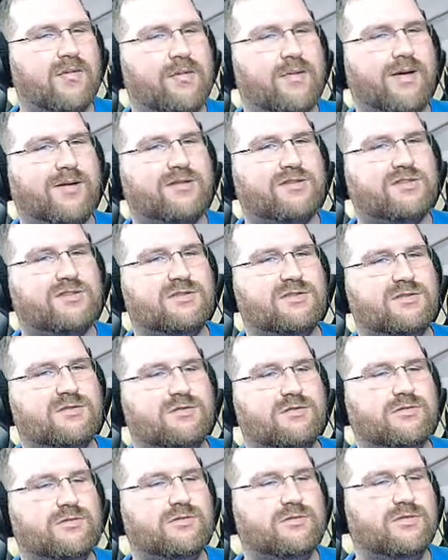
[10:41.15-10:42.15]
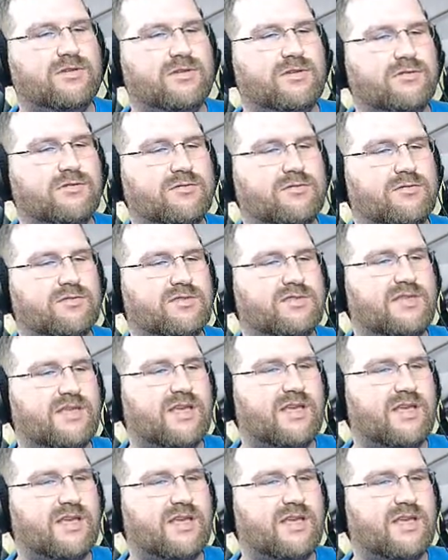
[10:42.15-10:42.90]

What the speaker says: about to use